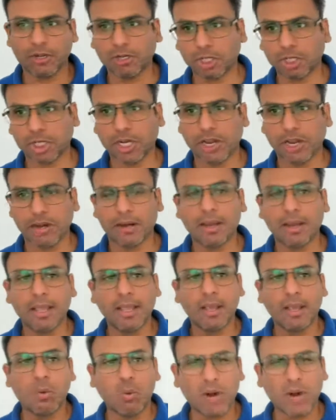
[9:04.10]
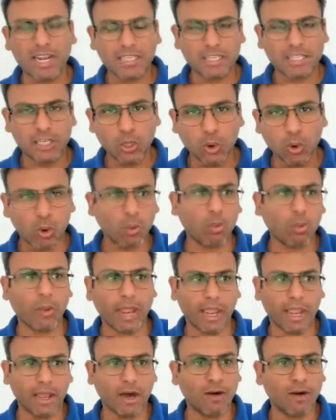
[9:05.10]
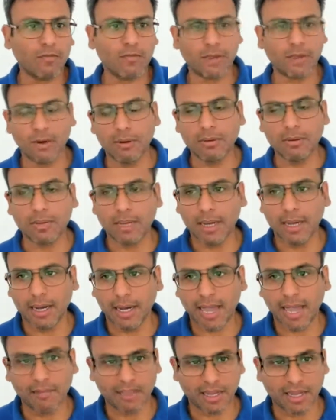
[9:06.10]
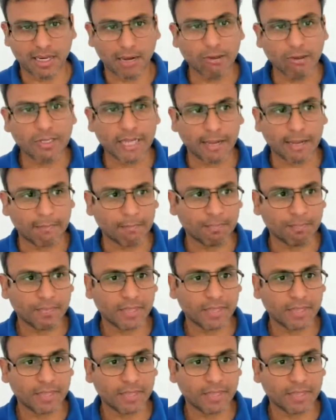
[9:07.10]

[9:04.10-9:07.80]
share what is your way of, having a downtime?